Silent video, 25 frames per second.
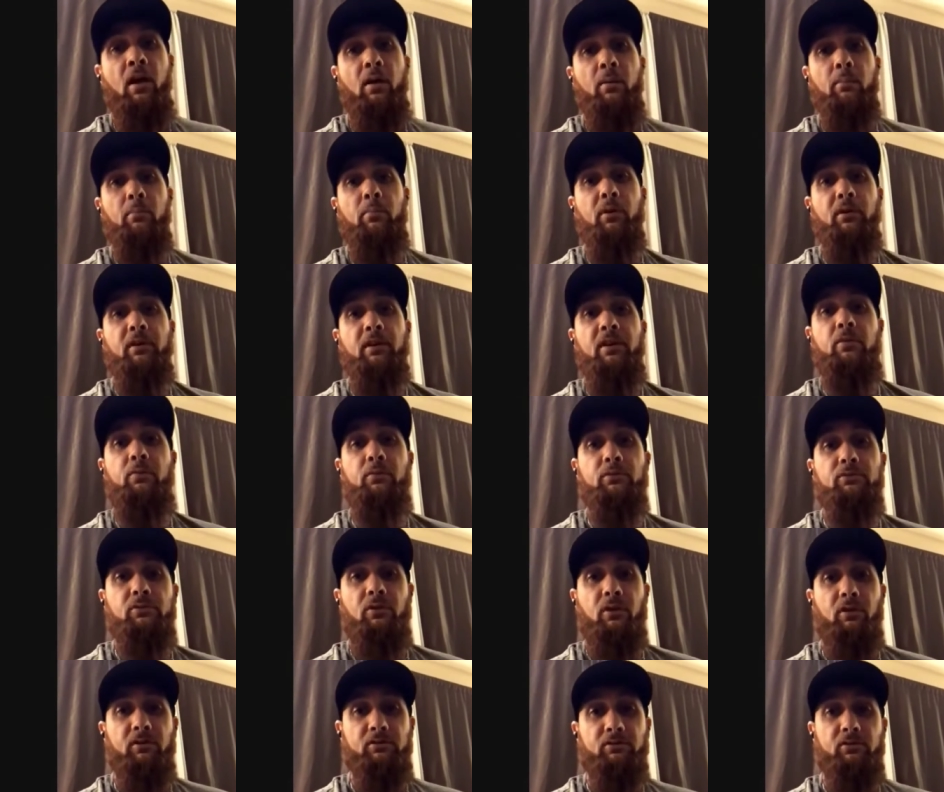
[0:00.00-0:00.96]
But he was
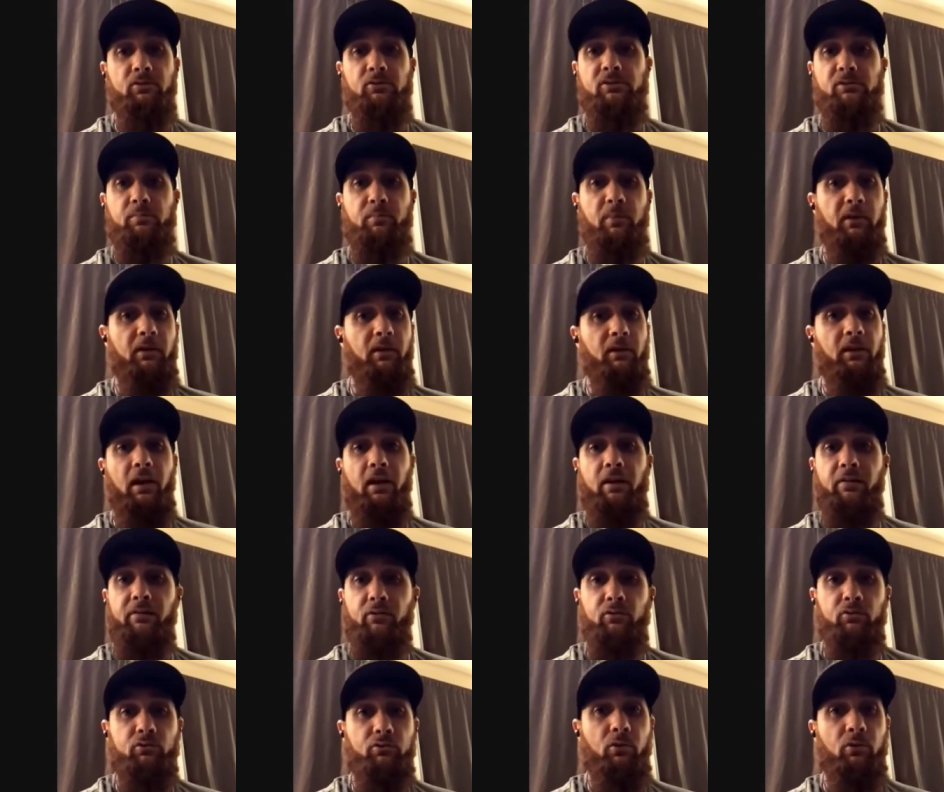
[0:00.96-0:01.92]
also spinning out of
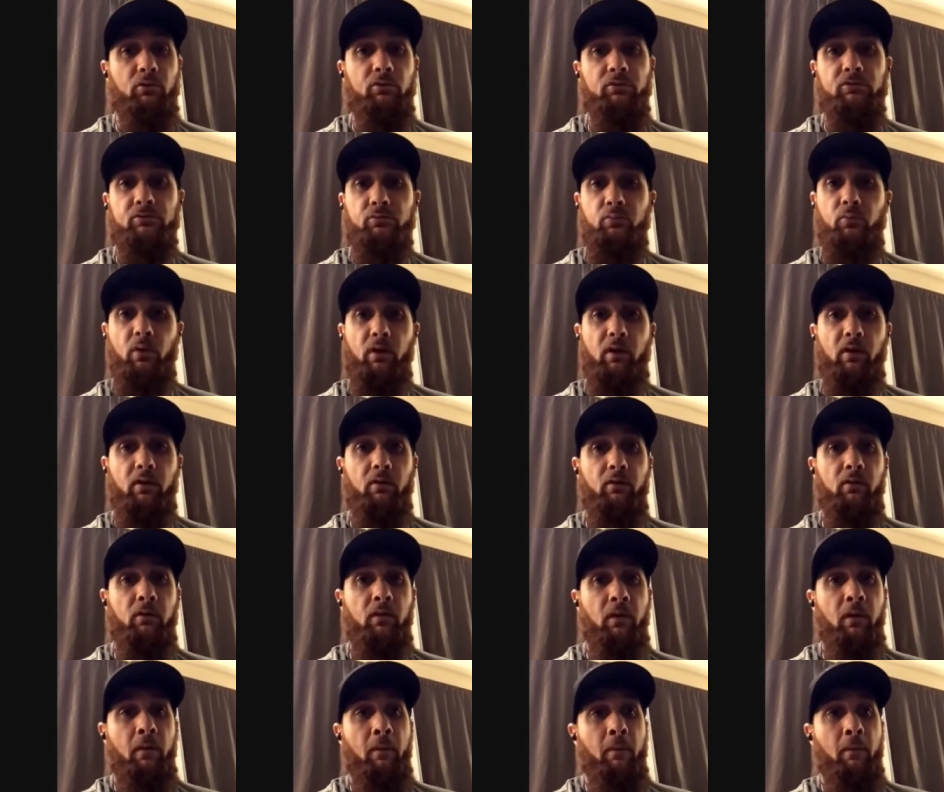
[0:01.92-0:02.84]
control as well.